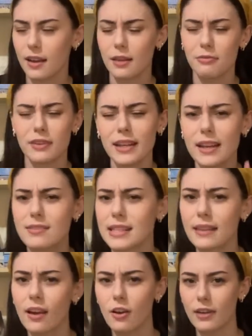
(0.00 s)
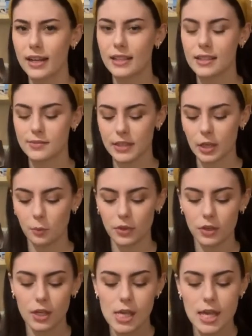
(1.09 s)
I feel like I've said that already in this video,
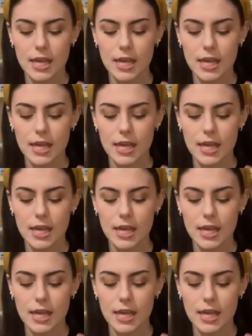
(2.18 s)
but